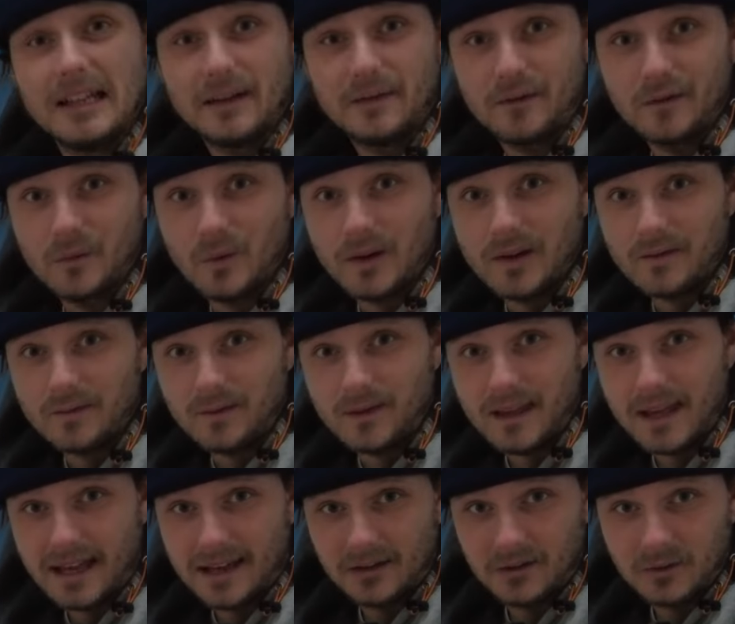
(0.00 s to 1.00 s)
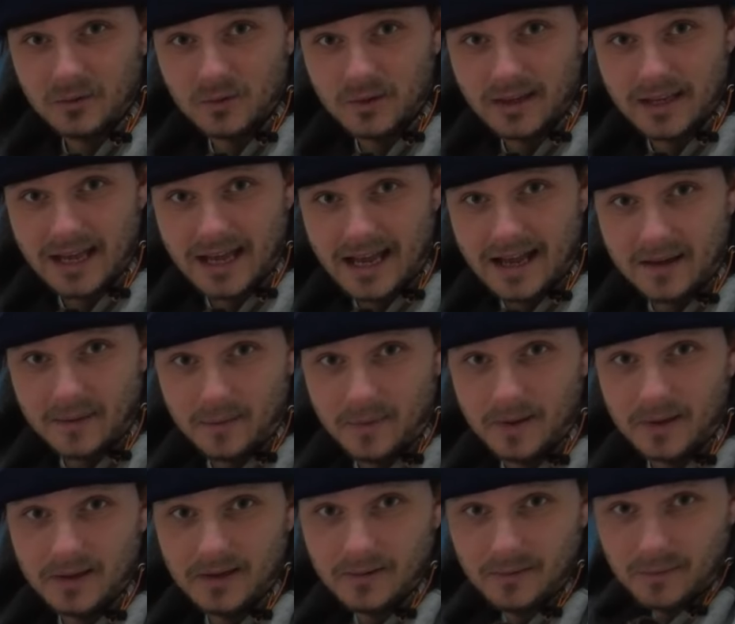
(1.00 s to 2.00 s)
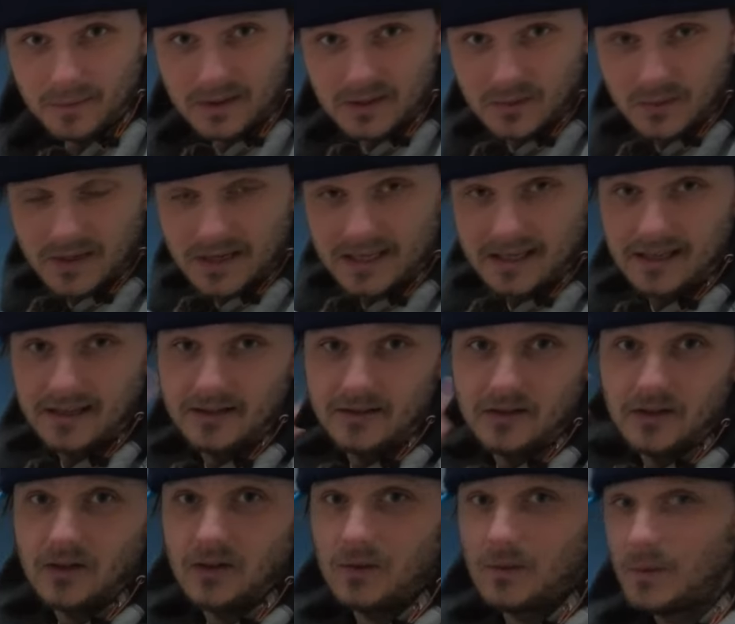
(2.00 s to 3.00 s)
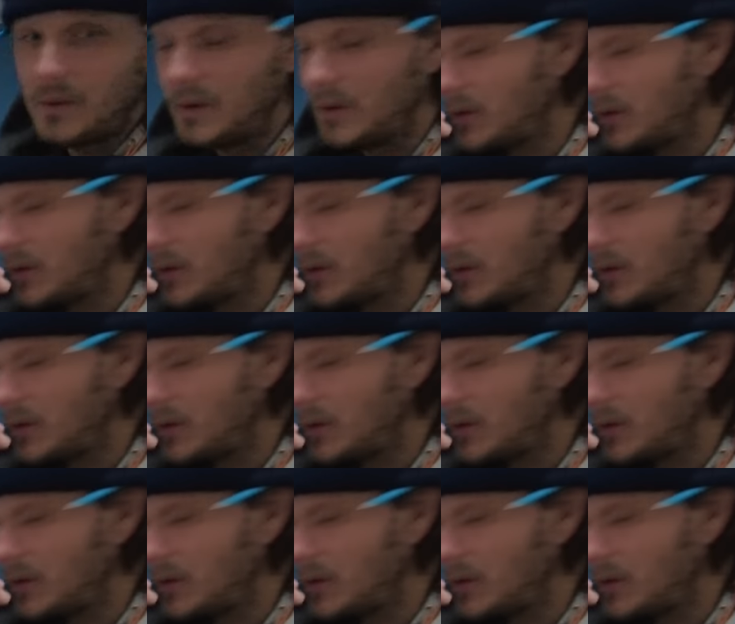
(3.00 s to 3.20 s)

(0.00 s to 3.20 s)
left with, the actual gap between these two